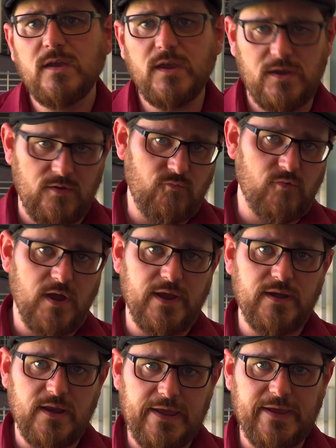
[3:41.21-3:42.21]
in
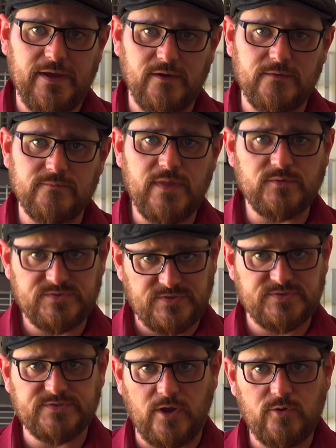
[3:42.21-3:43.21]
right now, which is a
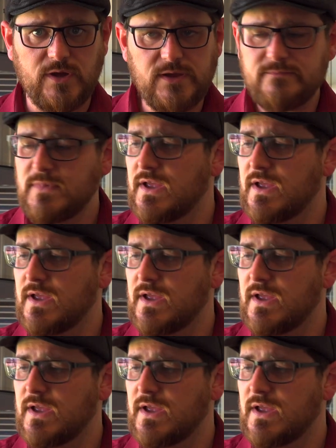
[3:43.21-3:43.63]
Sony.